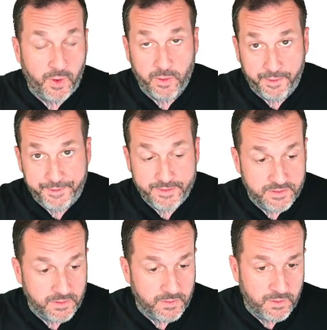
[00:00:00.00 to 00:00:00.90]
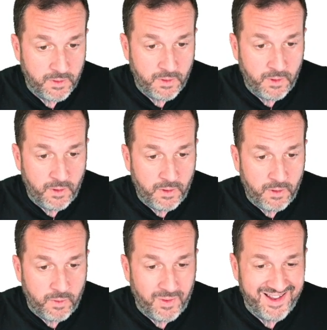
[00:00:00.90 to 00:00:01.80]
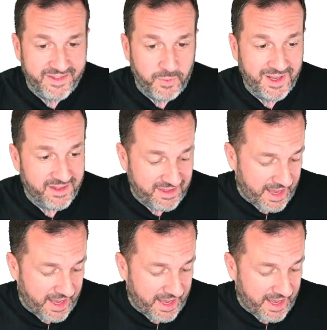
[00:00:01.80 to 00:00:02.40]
Okay, so we got we got